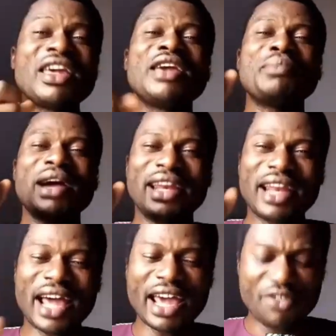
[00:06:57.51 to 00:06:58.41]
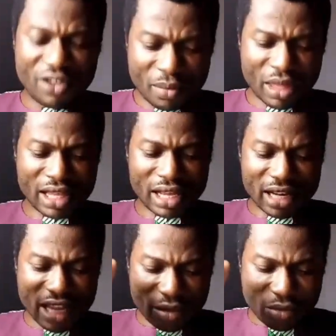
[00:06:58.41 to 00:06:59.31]
in my life in the
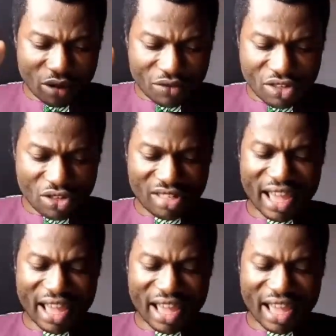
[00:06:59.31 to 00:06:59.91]
name of Jesus.